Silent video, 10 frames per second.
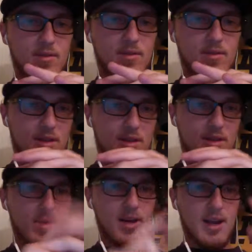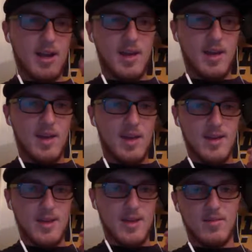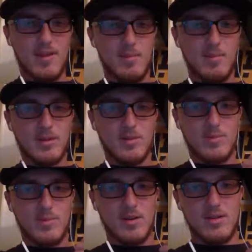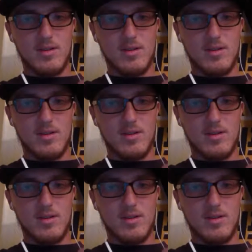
The 2 Monday night games and at Baltimore.